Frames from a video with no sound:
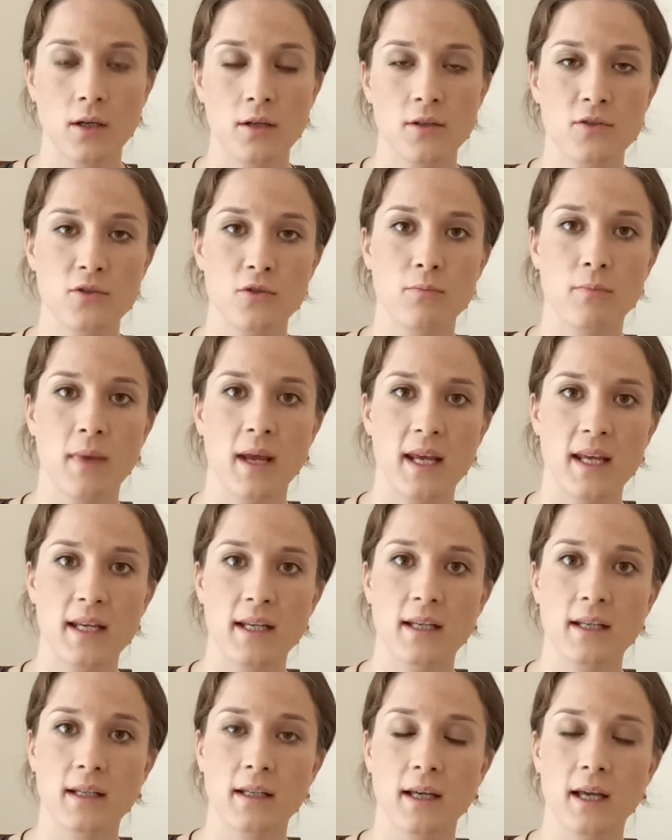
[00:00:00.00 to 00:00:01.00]
to
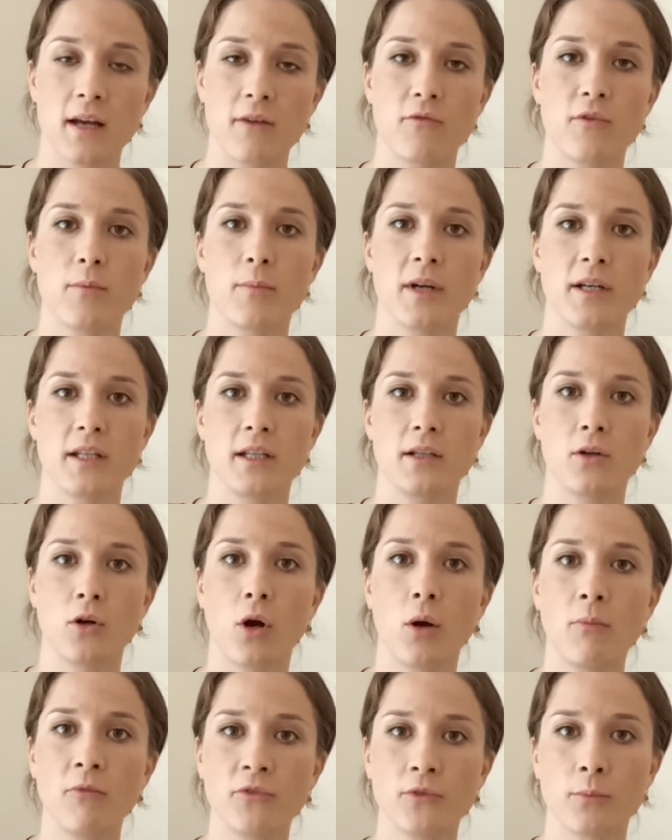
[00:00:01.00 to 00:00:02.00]
make everybody
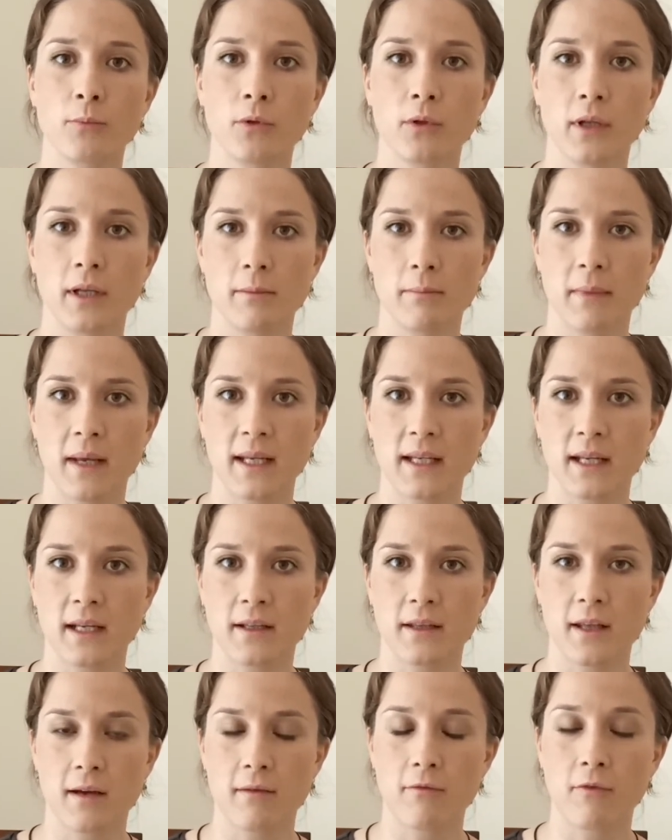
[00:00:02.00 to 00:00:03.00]
comfortable in
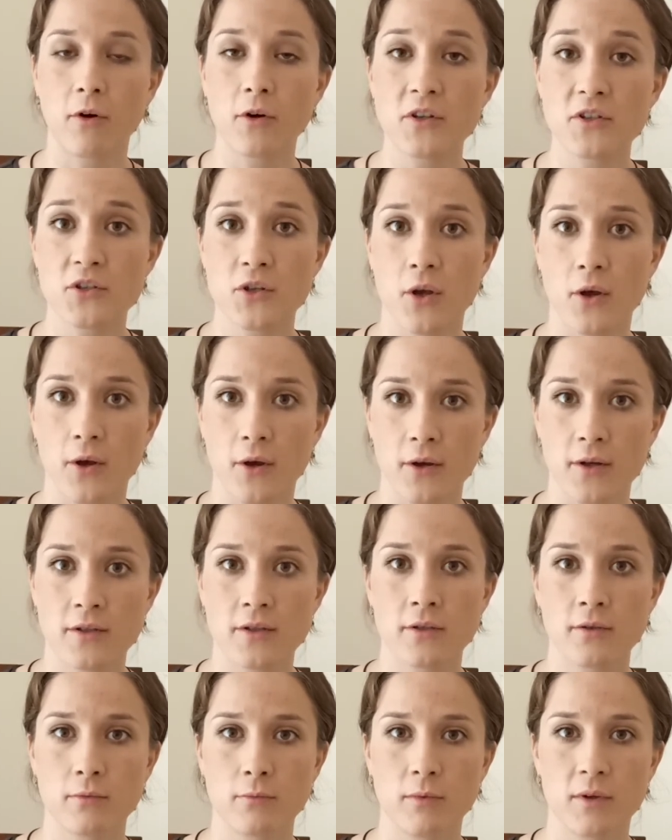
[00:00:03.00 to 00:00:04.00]
making their voice heard
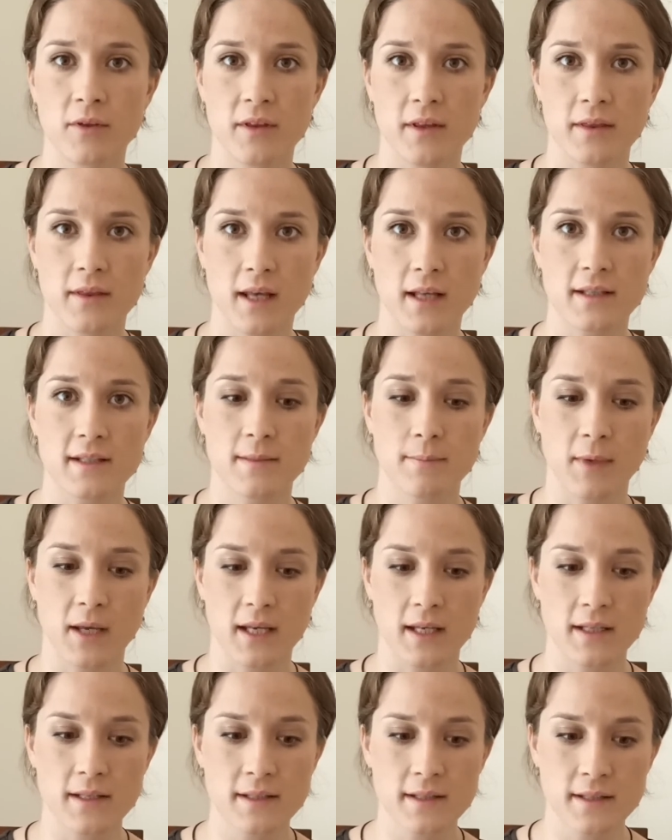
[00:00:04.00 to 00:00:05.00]
within that
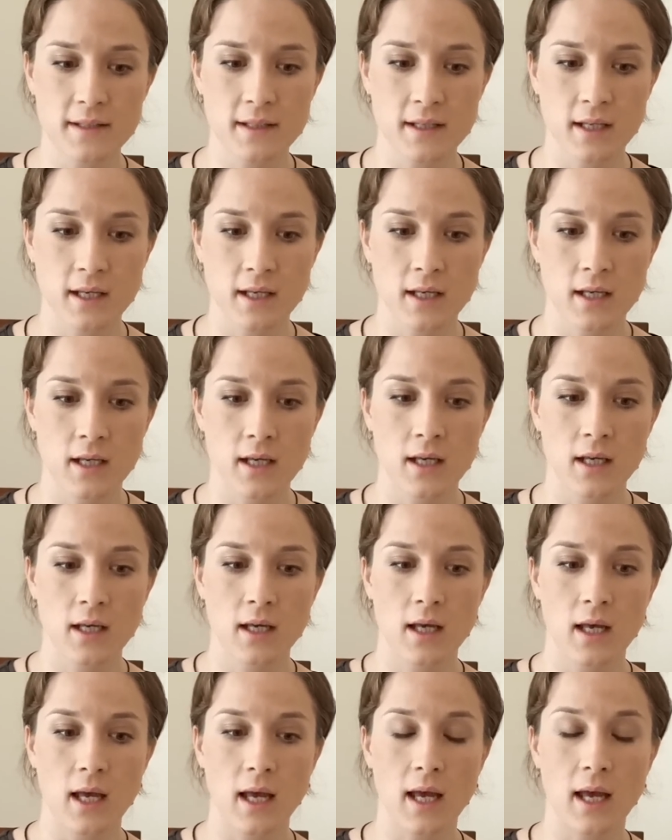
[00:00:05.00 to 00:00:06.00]
space,
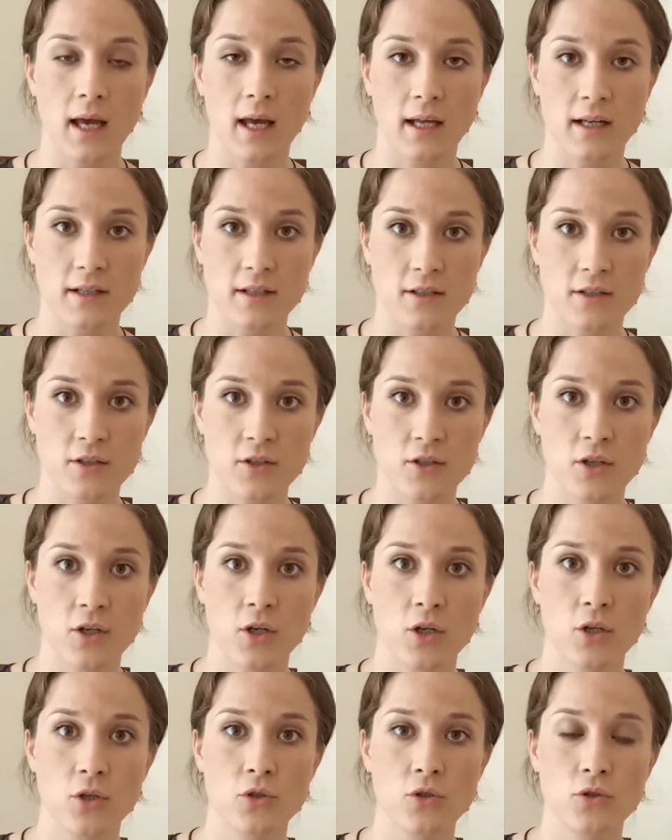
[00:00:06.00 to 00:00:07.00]
and
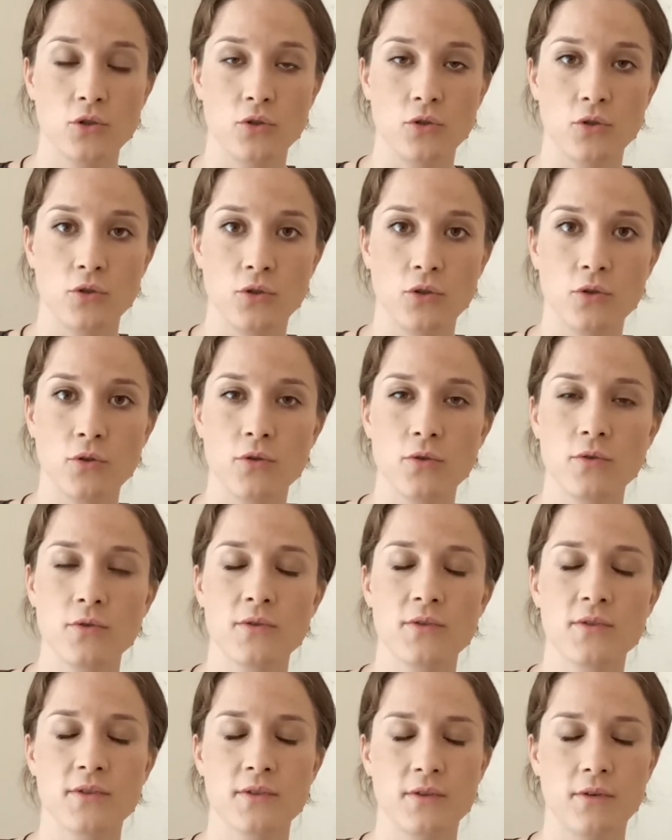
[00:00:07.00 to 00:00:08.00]
to
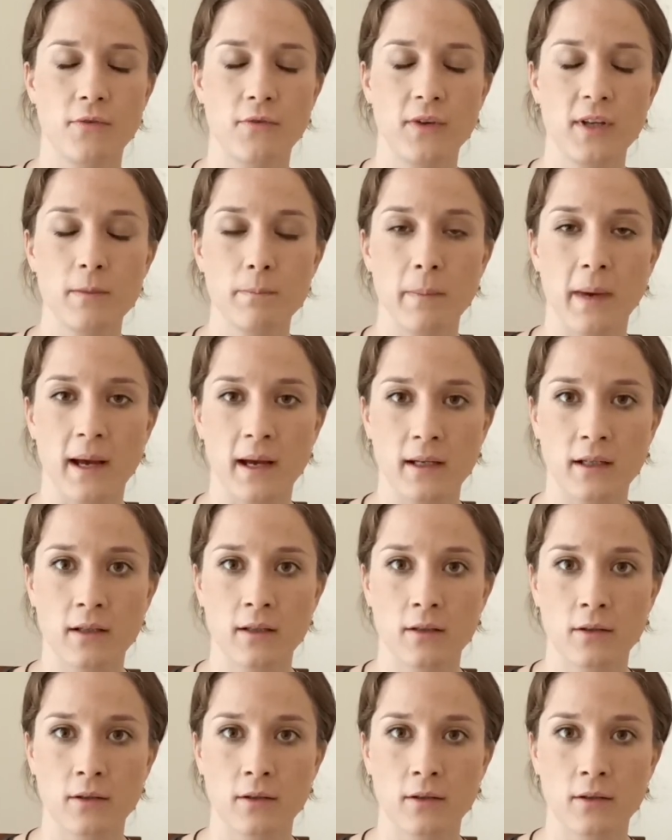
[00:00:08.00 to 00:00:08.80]
use the feedback